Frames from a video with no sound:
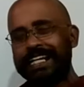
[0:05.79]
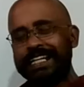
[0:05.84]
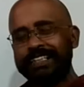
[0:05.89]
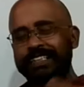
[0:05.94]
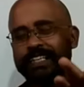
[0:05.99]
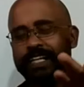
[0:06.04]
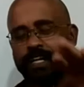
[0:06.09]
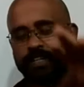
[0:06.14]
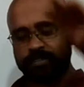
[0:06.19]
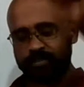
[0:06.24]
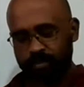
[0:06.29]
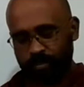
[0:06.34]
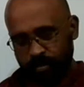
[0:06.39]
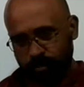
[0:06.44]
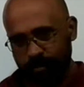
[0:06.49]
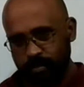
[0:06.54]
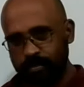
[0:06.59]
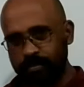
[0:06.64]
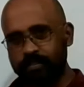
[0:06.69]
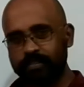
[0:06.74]
easiest,
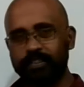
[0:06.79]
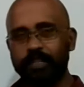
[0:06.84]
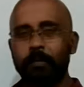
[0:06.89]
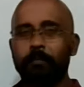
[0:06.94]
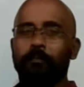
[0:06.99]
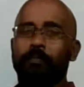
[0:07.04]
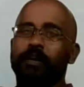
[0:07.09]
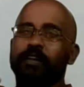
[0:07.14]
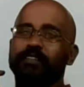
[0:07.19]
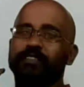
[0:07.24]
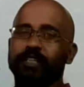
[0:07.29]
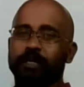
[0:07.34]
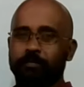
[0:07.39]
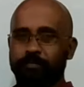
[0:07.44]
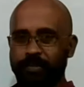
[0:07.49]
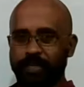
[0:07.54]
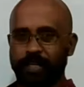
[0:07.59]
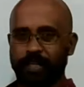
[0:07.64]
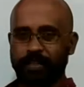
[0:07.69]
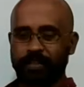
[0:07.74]
simple
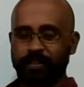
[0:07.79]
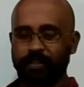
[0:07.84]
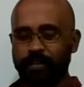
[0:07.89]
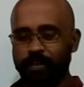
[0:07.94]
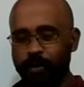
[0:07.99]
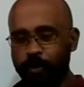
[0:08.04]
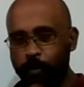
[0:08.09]
subject.